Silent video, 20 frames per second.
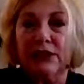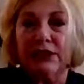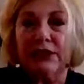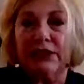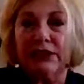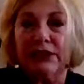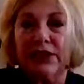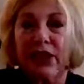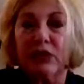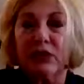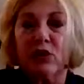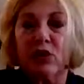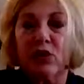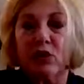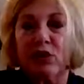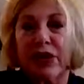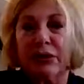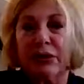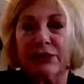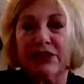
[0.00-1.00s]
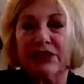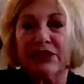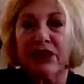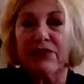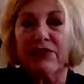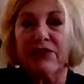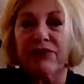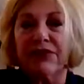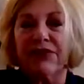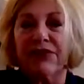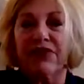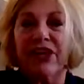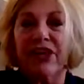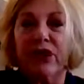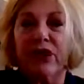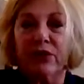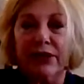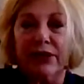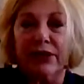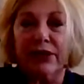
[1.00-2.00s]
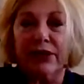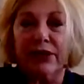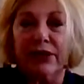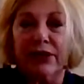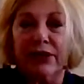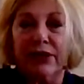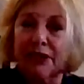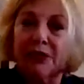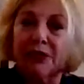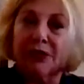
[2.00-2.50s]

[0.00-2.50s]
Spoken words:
We design programs that fit their needs.